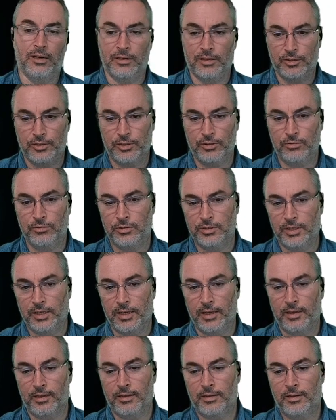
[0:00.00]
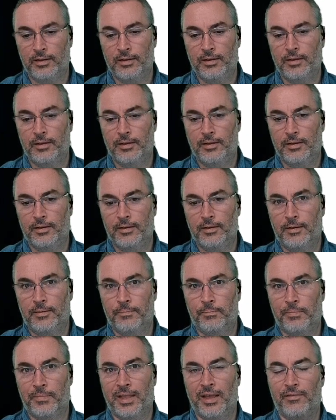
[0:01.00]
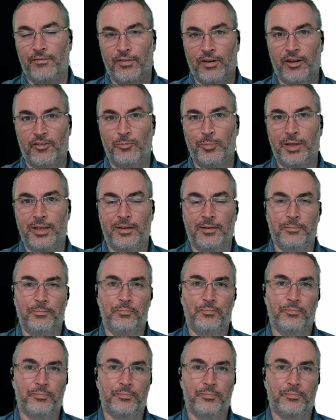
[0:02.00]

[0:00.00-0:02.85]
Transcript: on a Tuesday at 5 p.m.